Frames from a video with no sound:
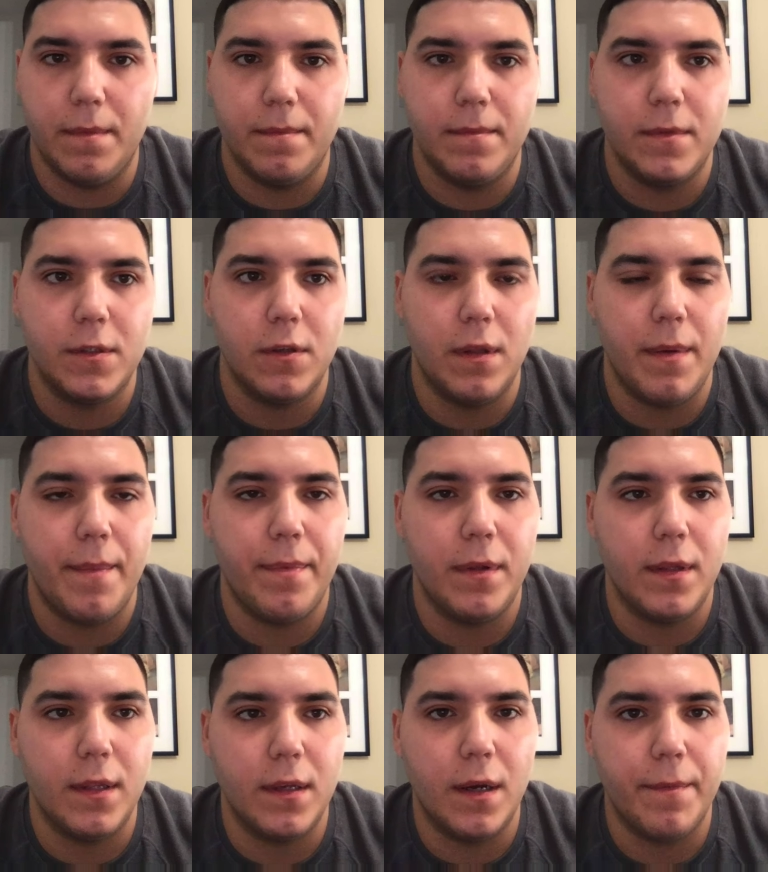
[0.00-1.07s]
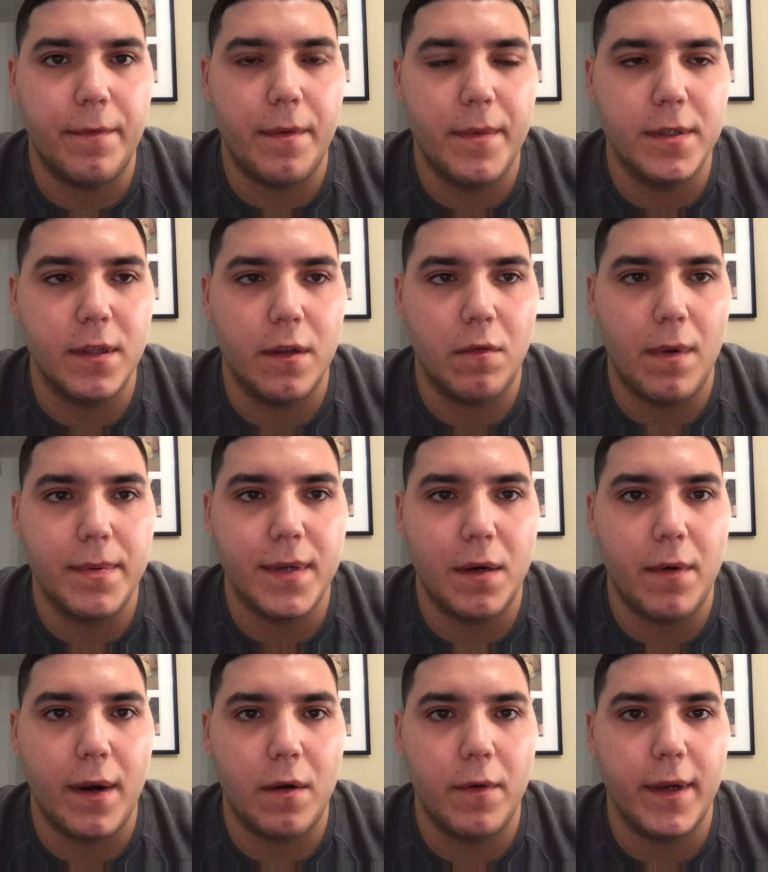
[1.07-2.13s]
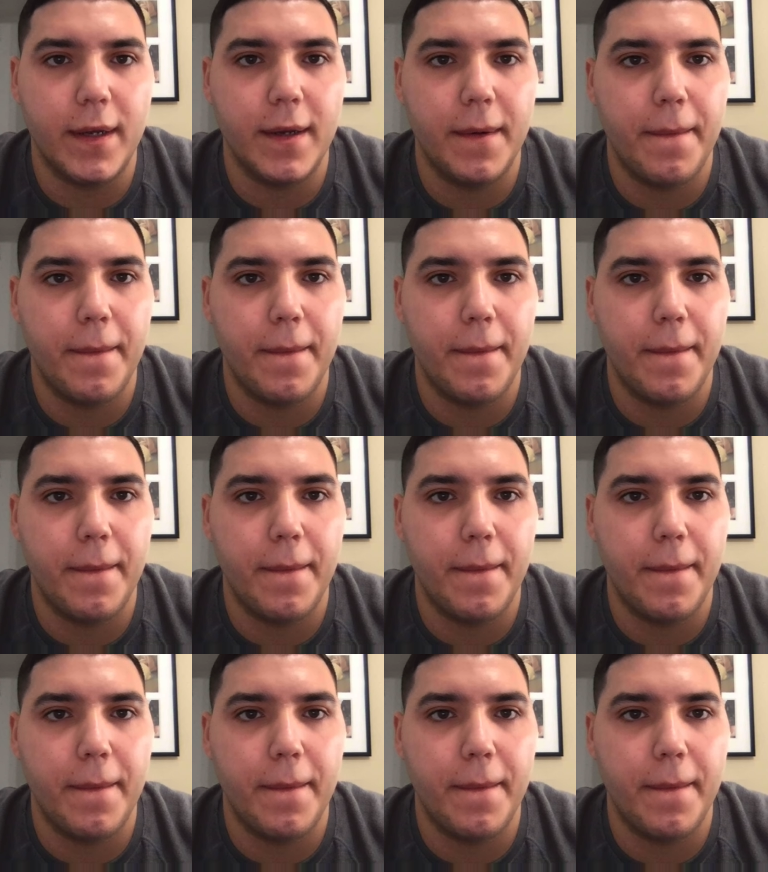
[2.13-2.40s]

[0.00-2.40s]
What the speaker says: So let me pull it up from his other website right quick.